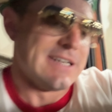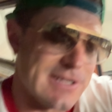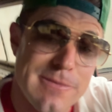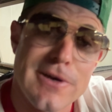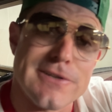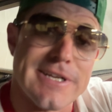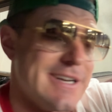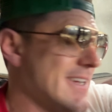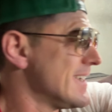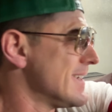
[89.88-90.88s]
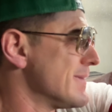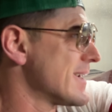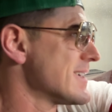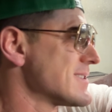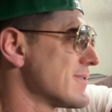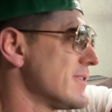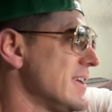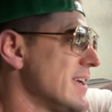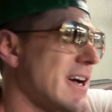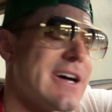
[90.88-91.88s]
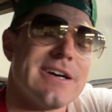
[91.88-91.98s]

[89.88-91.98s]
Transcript: to the building because of the uh,